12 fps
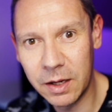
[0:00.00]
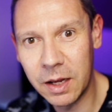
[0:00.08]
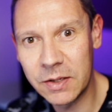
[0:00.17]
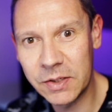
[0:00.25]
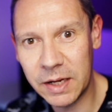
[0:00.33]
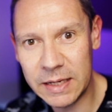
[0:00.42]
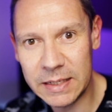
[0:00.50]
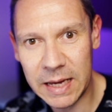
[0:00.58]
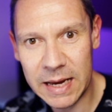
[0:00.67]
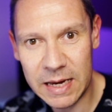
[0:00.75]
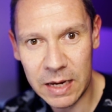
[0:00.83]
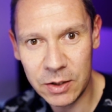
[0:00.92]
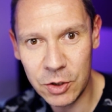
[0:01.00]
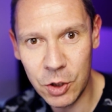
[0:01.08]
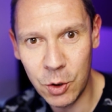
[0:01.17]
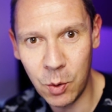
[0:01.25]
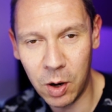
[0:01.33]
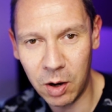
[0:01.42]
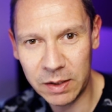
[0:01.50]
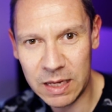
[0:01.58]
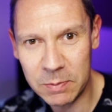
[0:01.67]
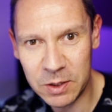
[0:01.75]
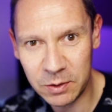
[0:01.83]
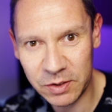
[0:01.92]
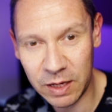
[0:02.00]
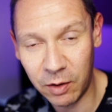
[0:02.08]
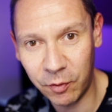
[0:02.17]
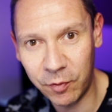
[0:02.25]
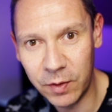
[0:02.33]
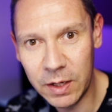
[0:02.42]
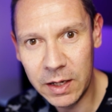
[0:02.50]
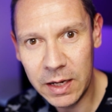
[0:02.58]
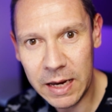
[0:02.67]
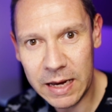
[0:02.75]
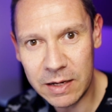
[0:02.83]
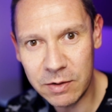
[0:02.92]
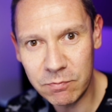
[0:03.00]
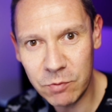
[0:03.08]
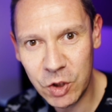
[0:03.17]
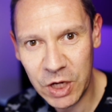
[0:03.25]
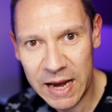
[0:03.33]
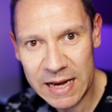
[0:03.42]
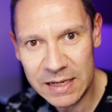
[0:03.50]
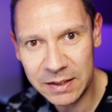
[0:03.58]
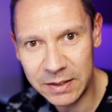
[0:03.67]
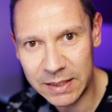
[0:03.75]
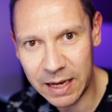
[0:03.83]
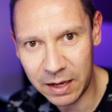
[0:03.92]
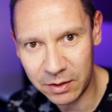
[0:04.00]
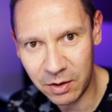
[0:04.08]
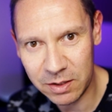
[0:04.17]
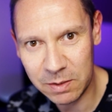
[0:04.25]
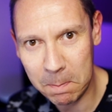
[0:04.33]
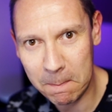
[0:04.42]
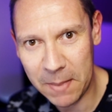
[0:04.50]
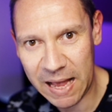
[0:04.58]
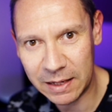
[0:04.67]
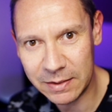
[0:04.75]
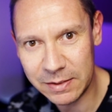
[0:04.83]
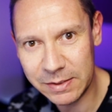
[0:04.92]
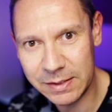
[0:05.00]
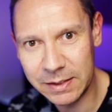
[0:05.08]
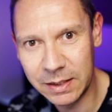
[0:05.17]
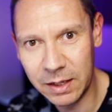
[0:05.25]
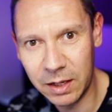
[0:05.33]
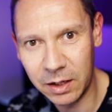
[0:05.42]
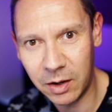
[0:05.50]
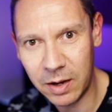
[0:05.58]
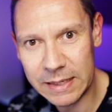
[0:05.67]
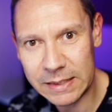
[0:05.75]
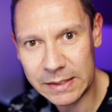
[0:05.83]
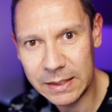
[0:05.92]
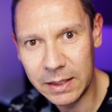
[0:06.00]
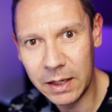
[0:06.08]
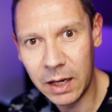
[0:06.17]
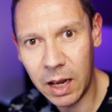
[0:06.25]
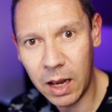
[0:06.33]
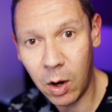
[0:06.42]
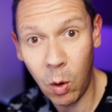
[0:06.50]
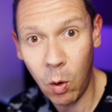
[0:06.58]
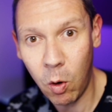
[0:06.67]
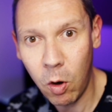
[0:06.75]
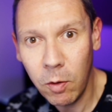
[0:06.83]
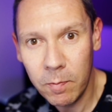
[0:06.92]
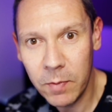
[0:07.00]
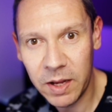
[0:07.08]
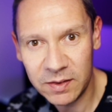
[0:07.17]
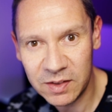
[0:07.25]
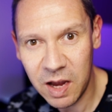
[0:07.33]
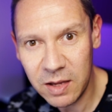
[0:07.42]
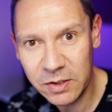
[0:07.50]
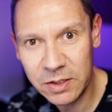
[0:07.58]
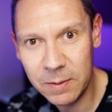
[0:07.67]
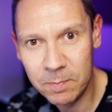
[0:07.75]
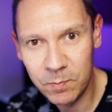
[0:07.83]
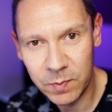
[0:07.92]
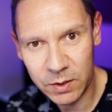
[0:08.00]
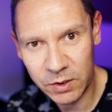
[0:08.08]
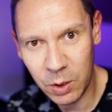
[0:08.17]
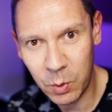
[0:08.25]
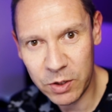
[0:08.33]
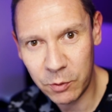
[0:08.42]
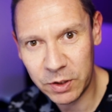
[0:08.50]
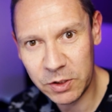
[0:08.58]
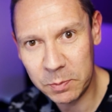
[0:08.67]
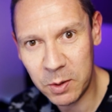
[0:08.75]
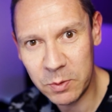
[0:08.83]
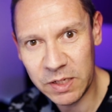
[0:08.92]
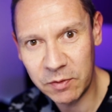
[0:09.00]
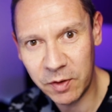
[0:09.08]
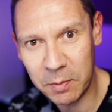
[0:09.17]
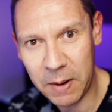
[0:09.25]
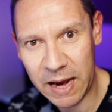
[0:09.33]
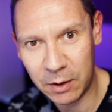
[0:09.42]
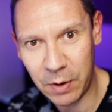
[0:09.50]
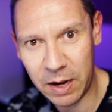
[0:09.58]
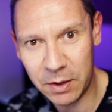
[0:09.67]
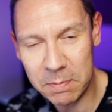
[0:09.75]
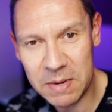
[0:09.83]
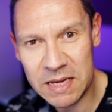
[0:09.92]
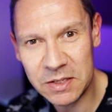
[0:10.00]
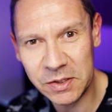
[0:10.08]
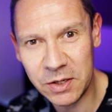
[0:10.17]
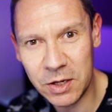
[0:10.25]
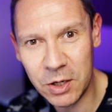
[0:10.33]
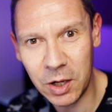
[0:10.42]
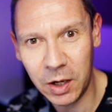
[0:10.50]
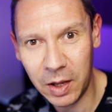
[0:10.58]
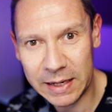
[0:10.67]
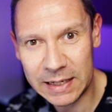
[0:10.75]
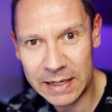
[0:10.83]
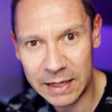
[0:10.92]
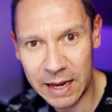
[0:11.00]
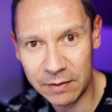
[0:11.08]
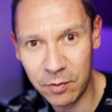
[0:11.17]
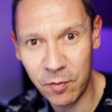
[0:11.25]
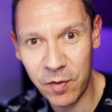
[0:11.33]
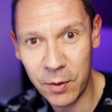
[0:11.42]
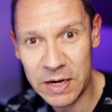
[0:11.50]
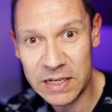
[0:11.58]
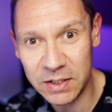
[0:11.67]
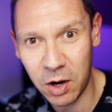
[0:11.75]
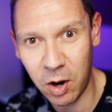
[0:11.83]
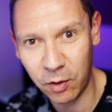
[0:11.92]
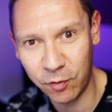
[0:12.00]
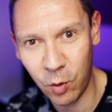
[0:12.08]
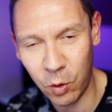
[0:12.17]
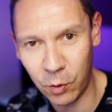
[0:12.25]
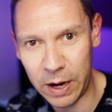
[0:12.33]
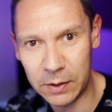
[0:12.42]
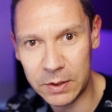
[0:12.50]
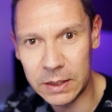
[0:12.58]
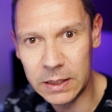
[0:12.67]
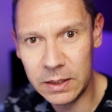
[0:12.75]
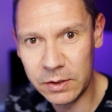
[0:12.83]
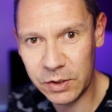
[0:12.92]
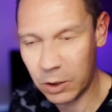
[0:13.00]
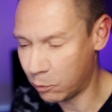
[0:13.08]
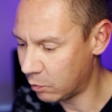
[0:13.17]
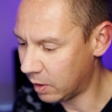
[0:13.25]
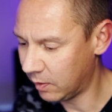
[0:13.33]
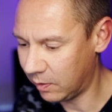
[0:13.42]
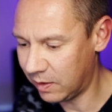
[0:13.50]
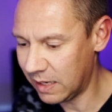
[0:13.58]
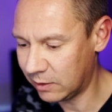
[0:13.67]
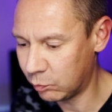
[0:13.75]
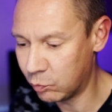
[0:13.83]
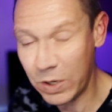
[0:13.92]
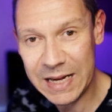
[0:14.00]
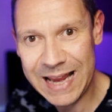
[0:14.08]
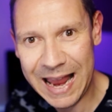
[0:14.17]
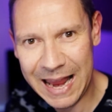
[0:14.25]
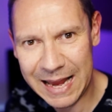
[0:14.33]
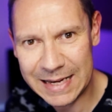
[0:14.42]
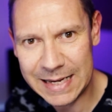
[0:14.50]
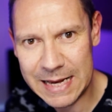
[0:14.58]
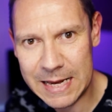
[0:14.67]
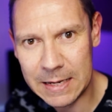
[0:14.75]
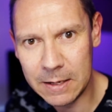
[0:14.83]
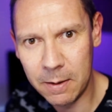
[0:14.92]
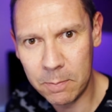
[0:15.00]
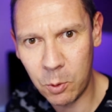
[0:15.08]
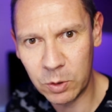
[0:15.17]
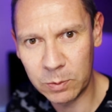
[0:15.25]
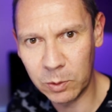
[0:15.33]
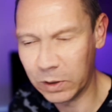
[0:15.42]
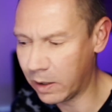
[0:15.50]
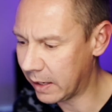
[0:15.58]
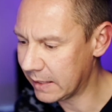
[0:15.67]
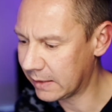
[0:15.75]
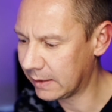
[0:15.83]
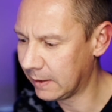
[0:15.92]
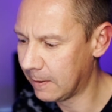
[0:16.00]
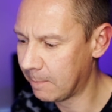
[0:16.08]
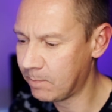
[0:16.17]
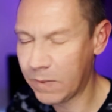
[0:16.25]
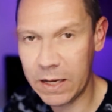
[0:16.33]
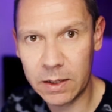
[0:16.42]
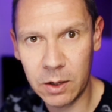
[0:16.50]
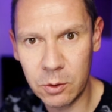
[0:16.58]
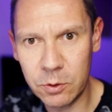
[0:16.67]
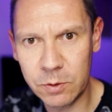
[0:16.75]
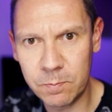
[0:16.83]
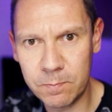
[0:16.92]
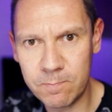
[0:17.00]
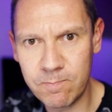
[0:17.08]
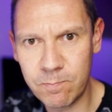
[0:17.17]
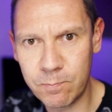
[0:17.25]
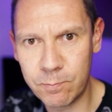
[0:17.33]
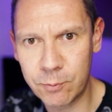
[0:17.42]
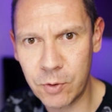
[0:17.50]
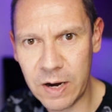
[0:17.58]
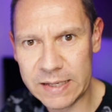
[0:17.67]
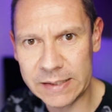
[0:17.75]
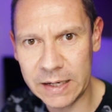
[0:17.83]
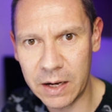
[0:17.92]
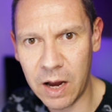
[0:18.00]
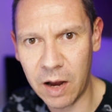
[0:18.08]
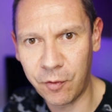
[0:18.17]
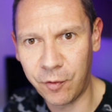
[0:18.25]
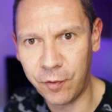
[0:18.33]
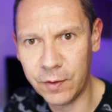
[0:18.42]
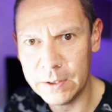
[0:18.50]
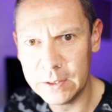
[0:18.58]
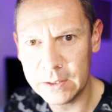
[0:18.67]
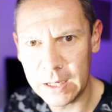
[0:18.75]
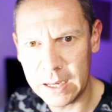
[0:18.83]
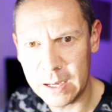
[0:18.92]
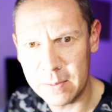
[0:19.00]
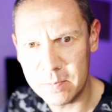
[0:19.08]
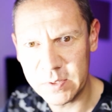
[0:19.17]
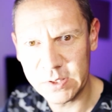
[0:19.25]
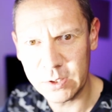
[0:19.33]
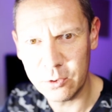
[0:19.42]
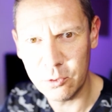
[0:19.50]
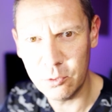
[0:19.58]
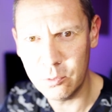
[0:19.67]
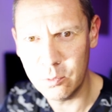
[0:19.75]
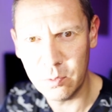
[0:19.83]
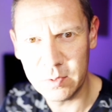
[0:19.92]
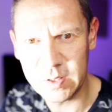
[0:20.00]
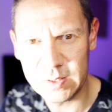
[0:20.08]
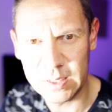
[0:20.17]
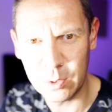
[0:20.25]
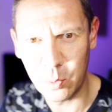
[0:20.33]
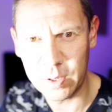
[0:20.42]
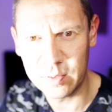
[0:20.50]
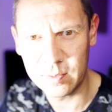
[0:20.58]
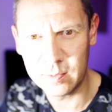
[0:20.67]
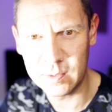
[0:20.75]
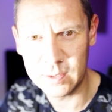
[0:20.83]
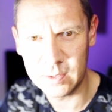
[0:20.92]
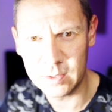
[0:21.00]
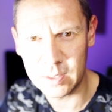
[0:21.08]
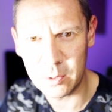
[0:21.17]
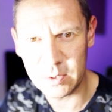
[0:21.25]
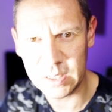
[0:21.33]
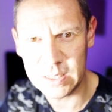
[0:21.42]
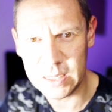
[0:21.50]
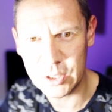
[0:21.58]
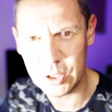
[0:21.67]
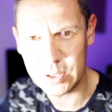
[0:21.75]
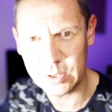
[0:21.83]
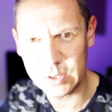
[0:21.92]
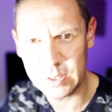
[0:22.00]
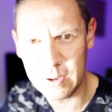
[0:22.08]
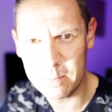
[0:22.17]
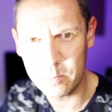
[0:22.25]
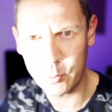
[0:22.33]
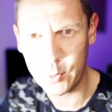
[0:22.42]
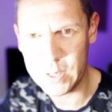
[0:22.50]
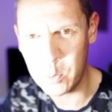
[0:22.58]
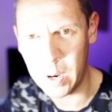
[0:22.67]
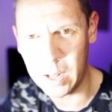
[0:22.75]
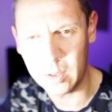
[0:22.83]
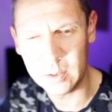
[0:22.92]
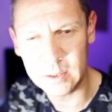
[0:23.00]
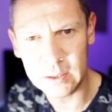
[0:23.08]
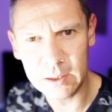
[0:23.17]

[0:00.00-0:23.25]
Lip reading: a sunny day and you are keeping yourself in shade to get a nice balanced light, or at dusk. So when you're exposing for the background, it means that you're likely going to have a very dark foreground. So this really handy portable light, it goes bright enough to deal with those conditions pretty well